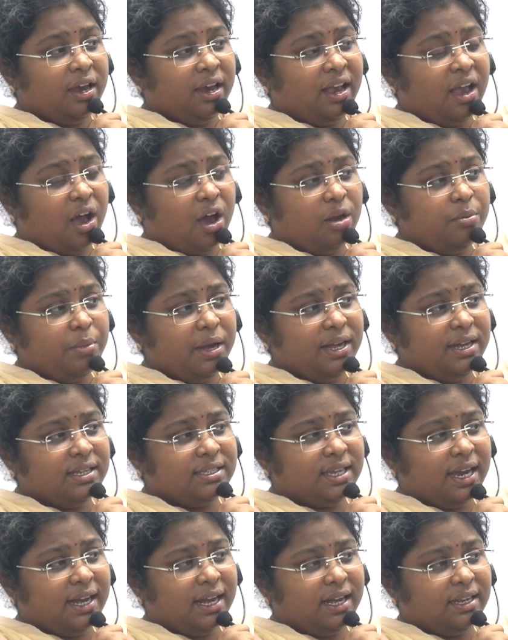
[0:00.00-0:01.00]
government
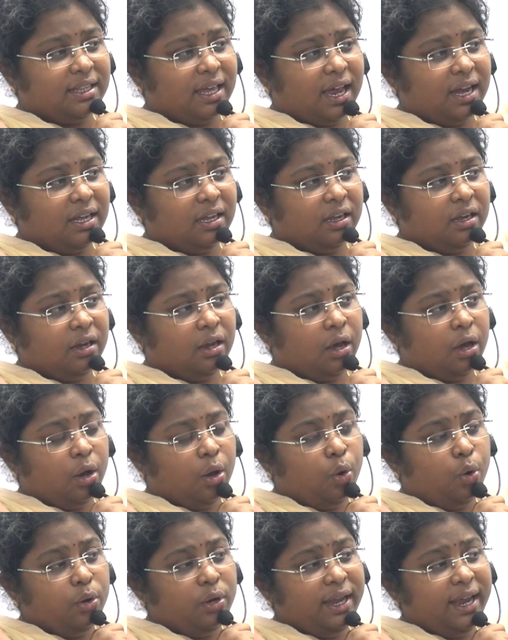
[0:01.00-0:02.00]
decided that
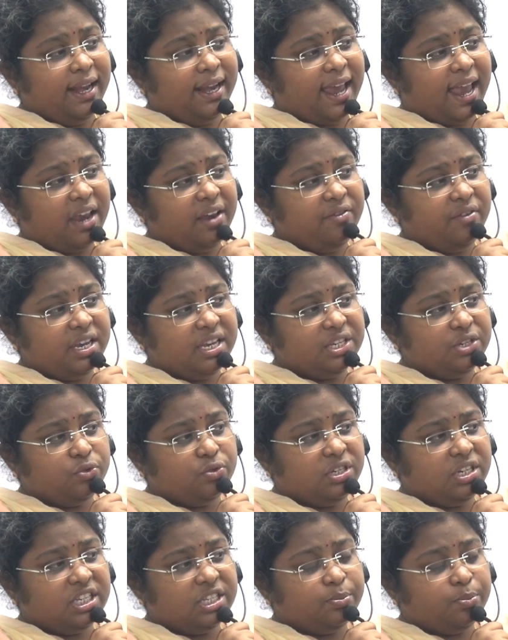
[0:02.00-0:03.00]
only a language
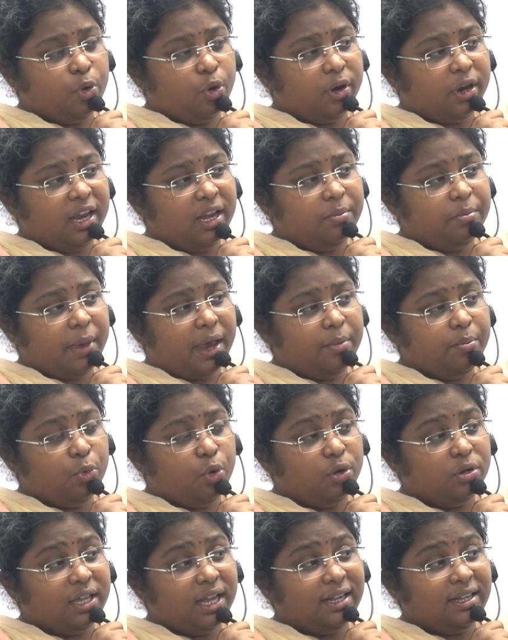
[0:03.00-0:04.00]
which is spoken by
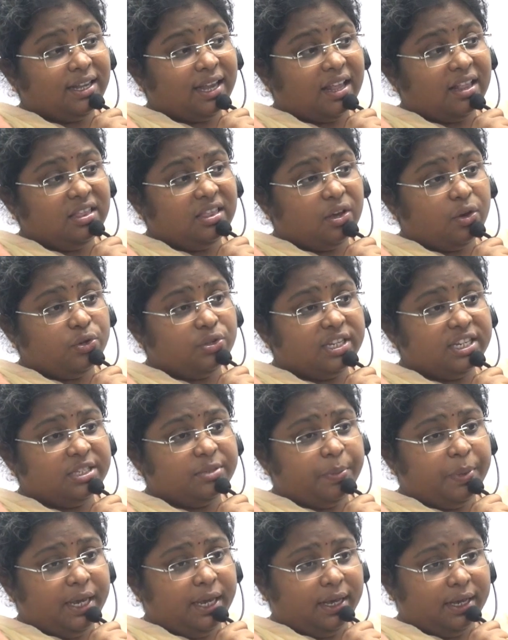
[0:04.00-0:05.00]
more than 10,000
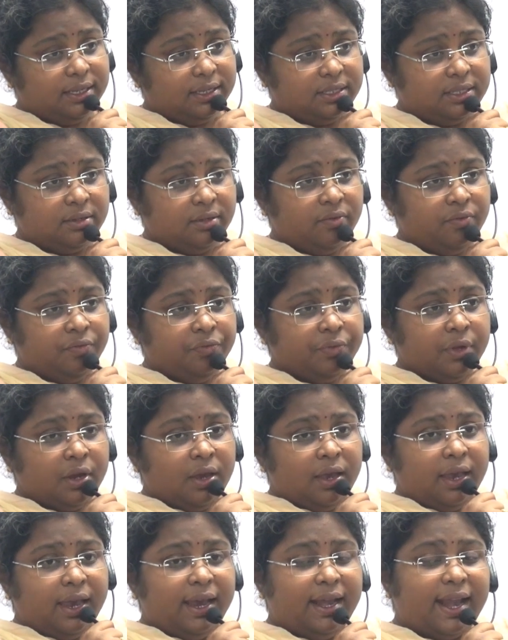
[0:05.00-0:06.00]
speakers,
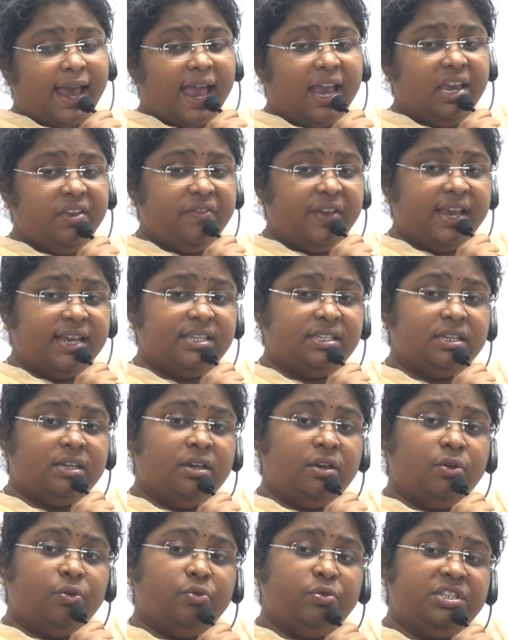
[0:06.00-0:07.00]
a language
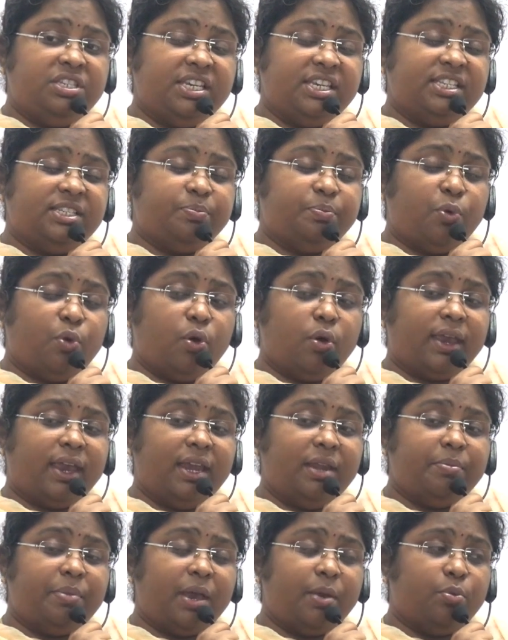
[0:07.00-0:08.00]
which is
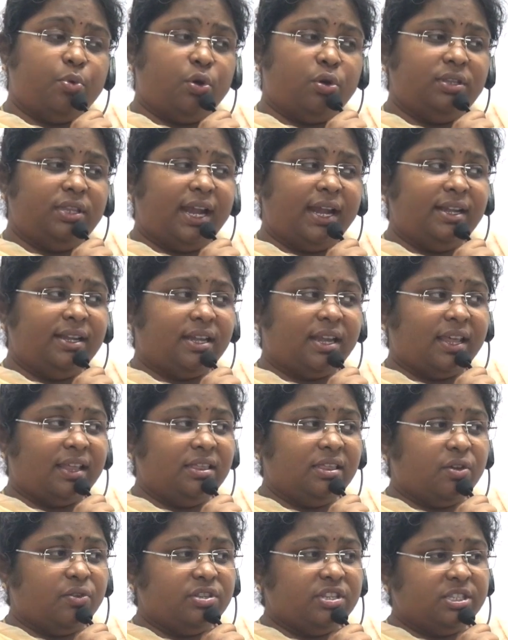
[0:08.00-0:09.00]
spoken by more than
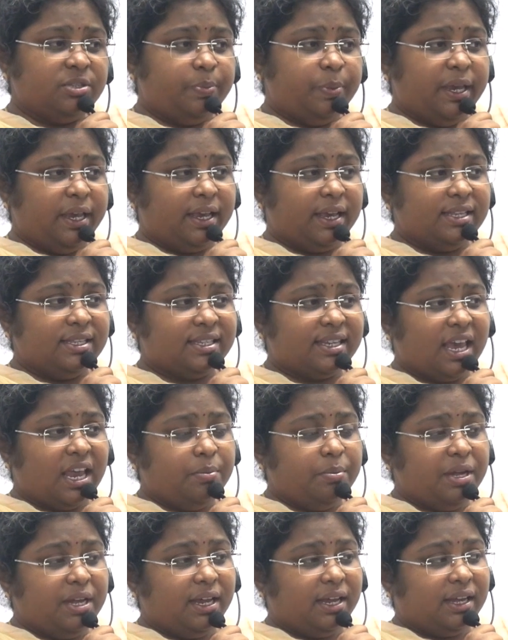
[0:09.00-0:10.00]
10,000 speakers
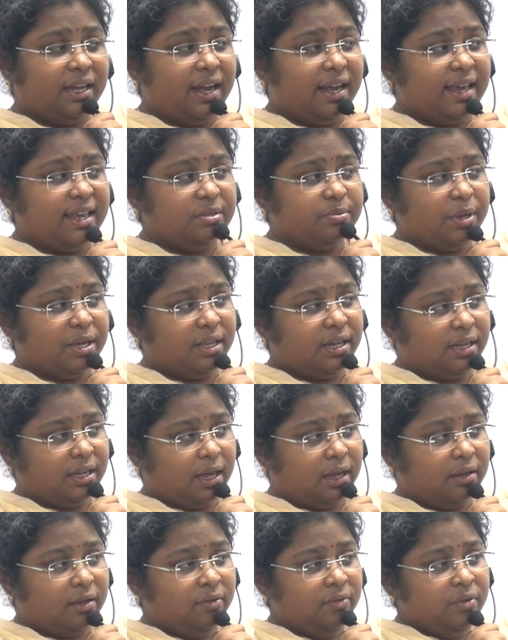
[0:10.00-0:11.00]
can be declared as mother
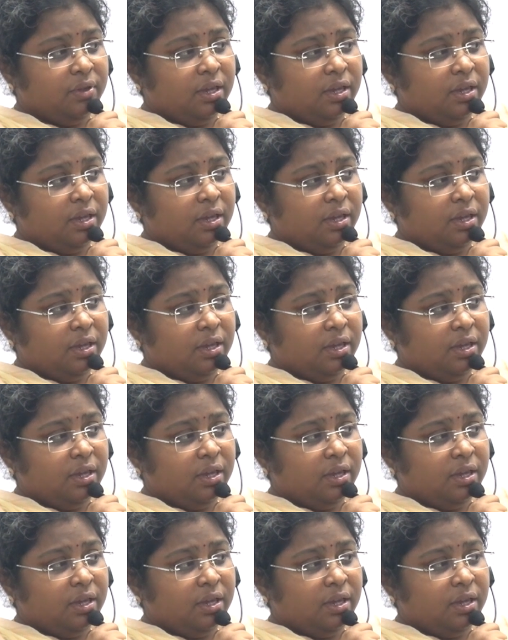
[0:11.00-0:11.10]
tongue.